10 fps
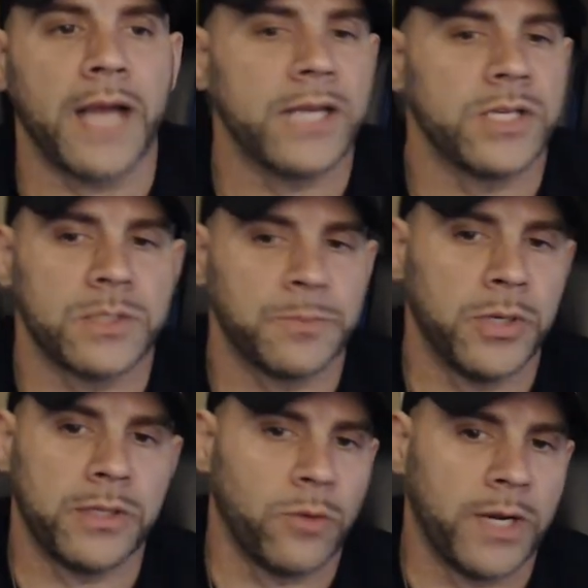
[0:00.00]
I just
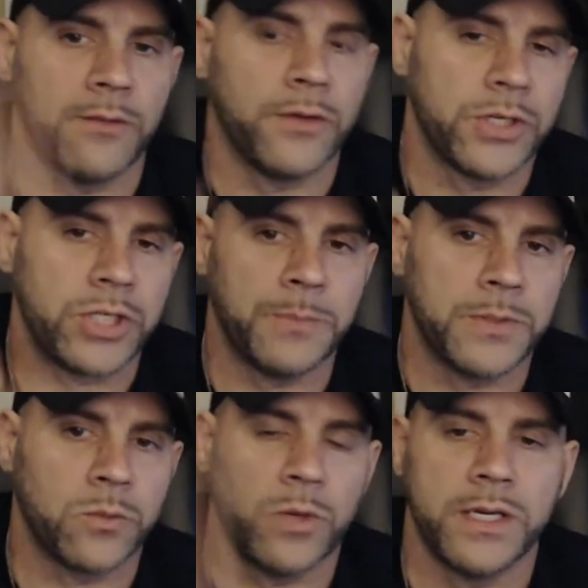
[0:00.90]
put whatever the
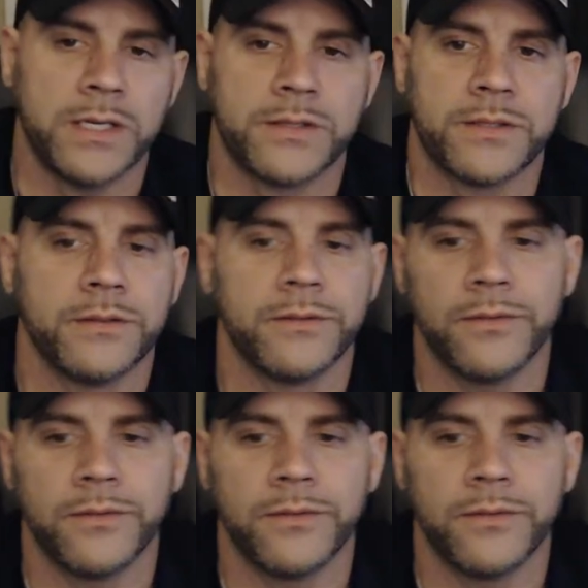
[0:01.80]
cheapest was